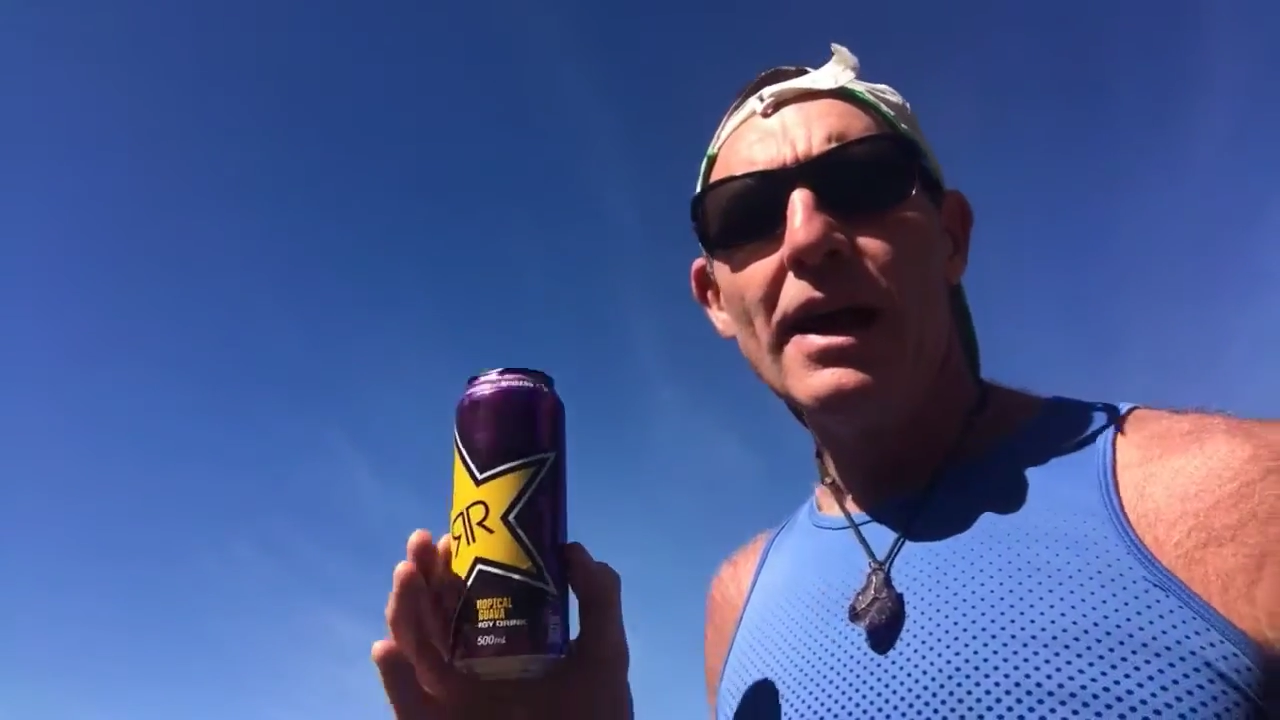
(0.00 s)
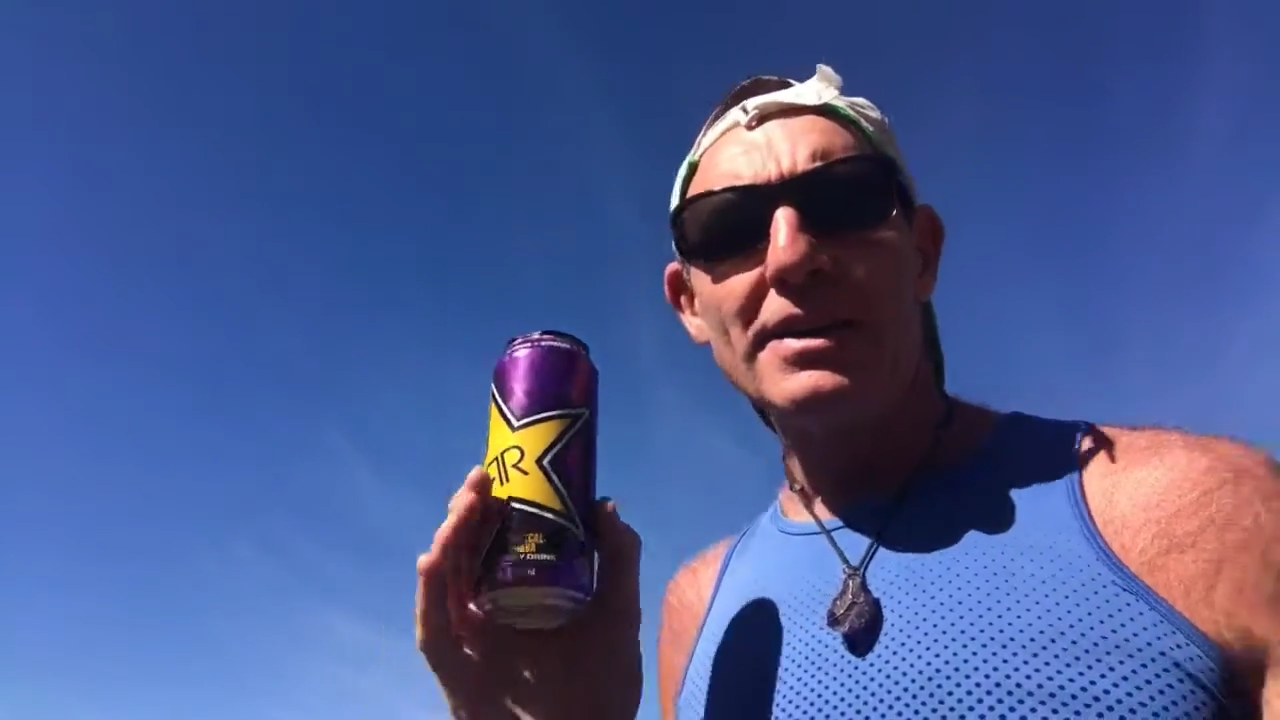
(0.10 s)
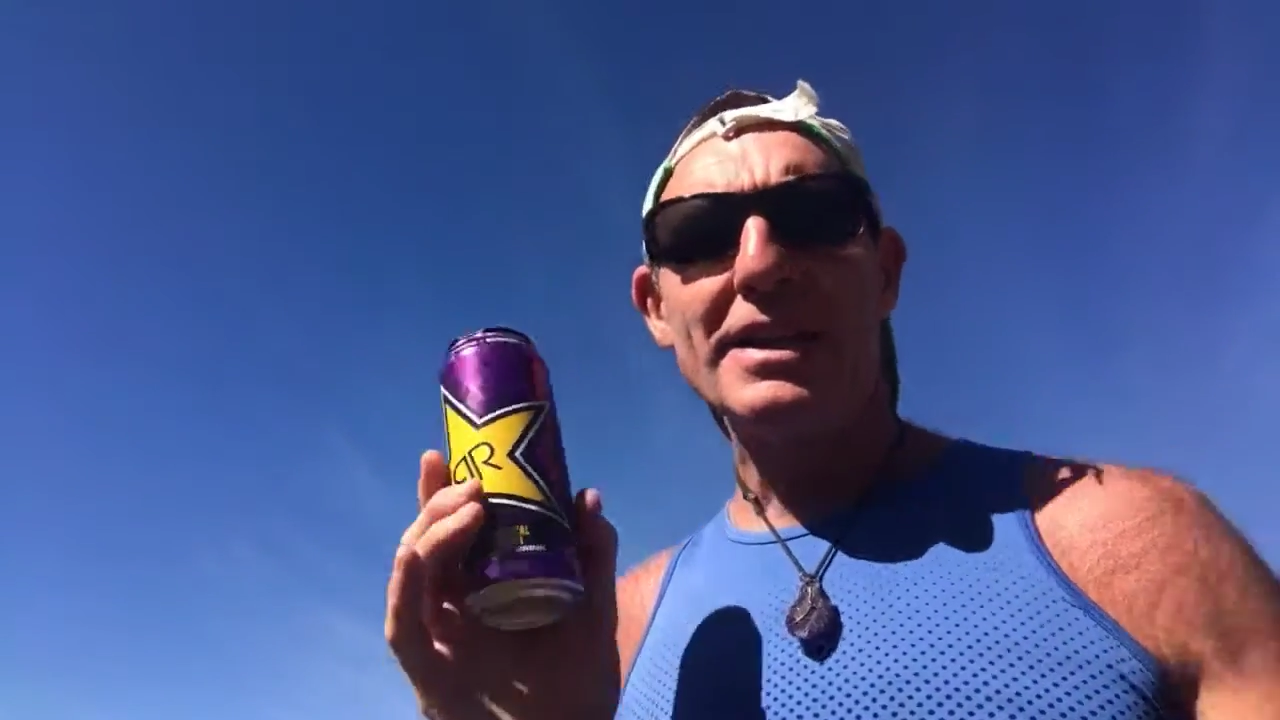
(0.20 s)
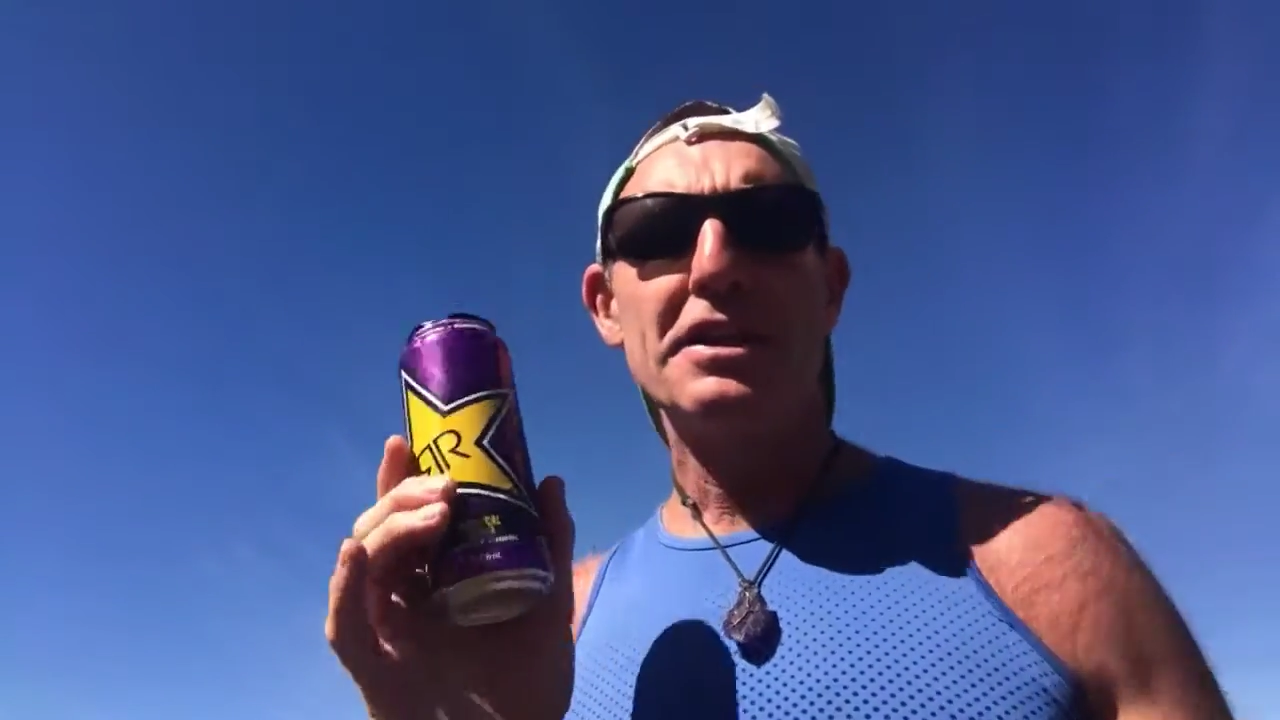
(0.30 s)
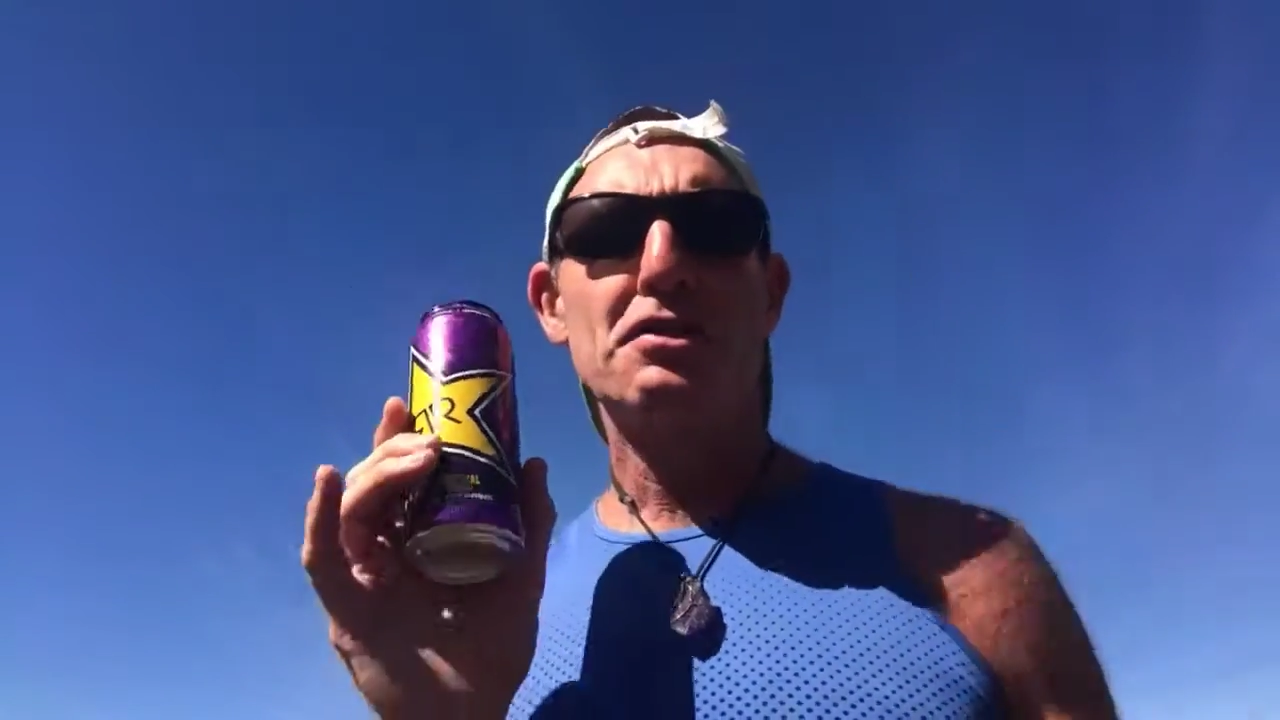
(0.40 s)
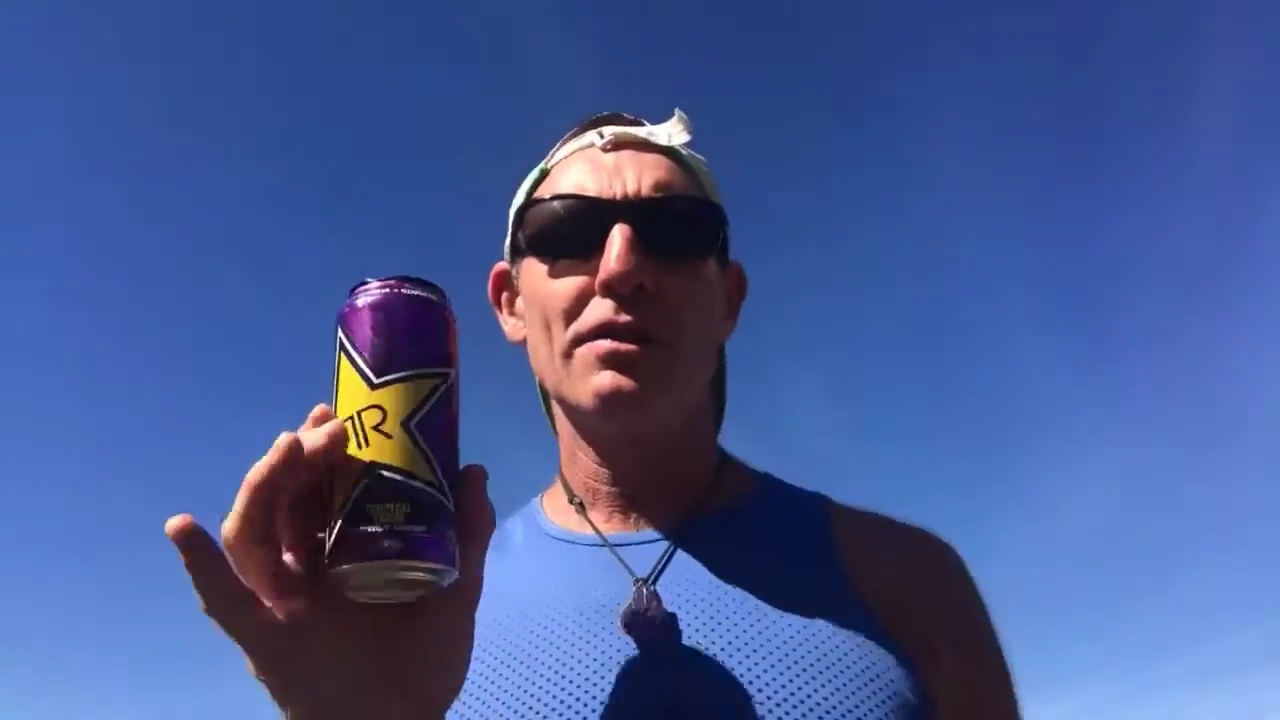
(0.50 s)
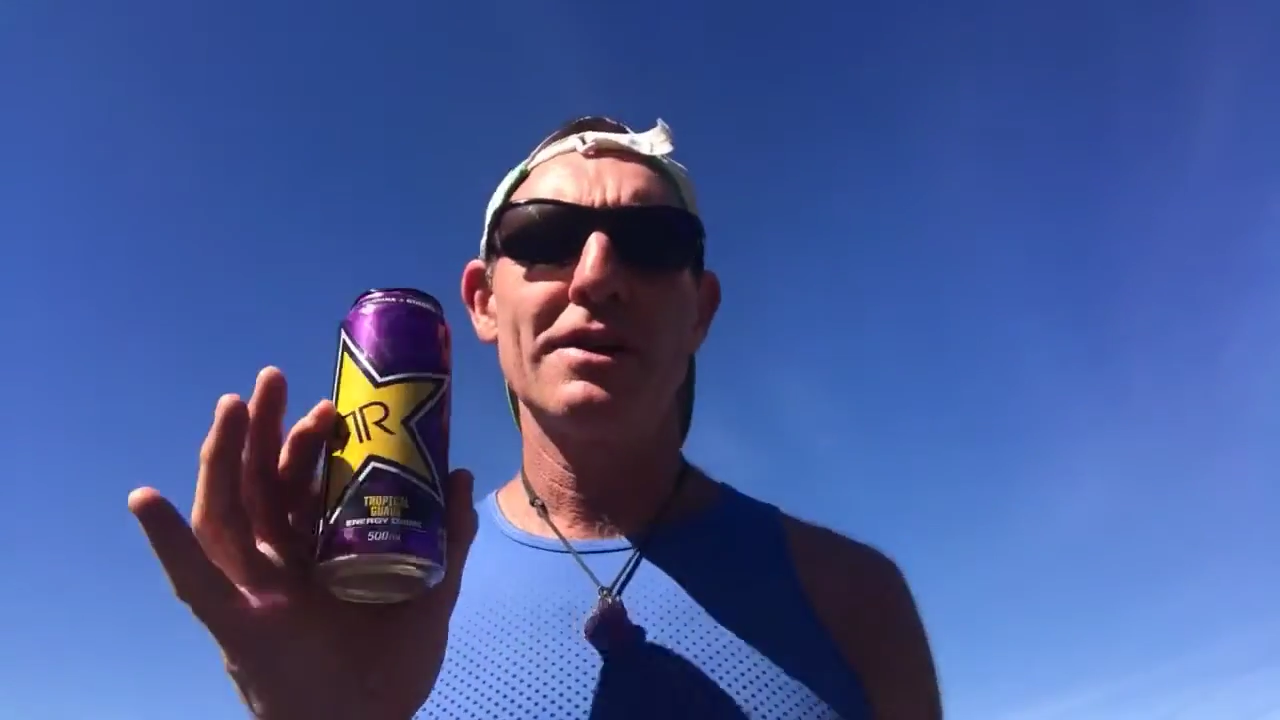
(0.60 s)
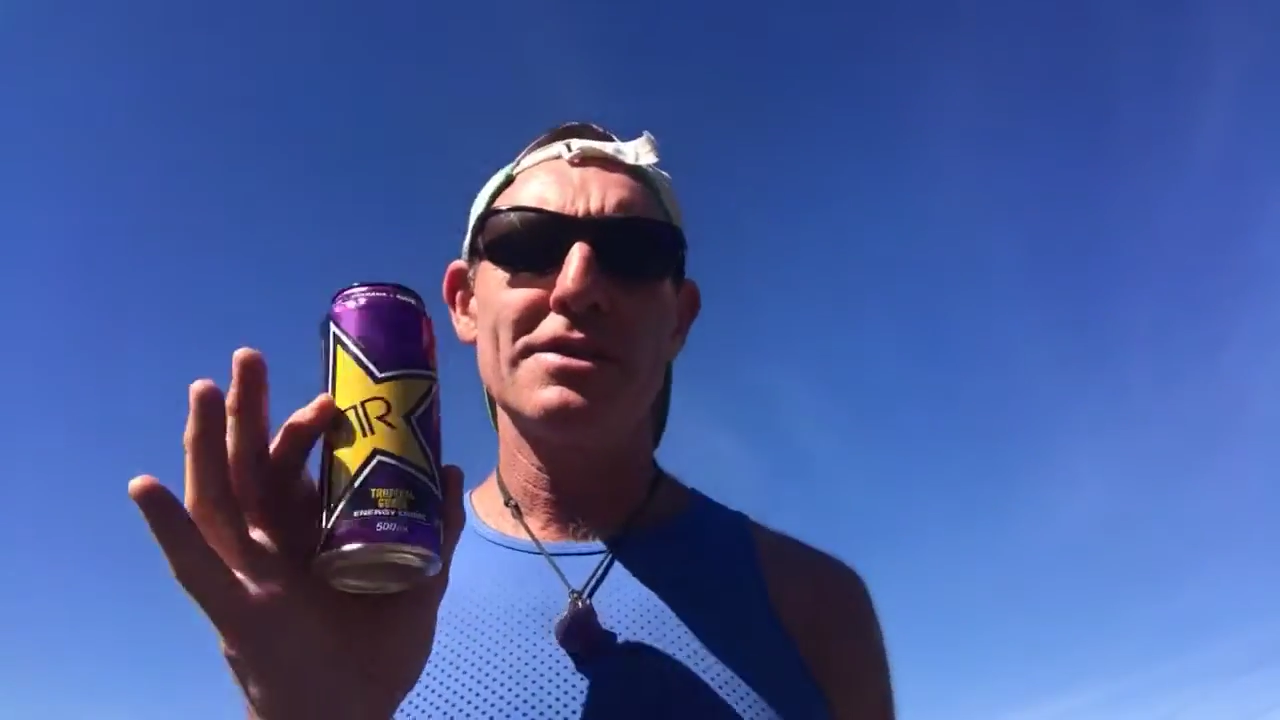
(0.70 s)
It's actually trying